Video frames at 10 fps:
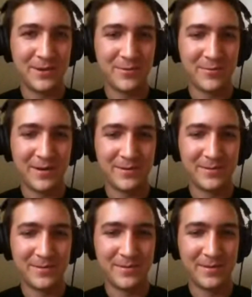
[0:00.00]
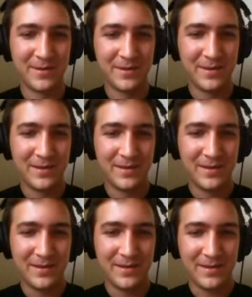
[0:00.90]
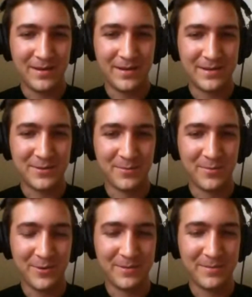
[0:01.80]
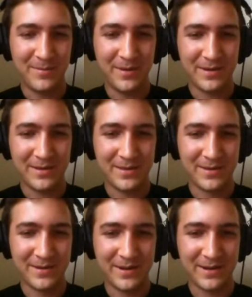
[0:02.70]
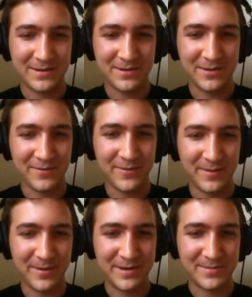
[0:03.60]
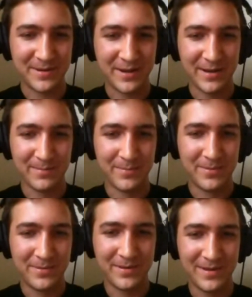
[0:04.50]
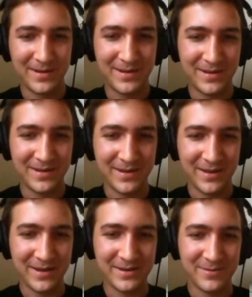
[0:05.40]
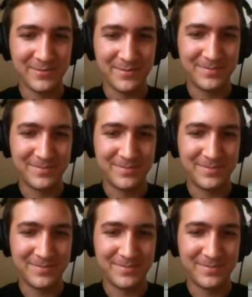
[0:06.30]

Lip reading: see you around at some point, maybe at the next conflict management camp again.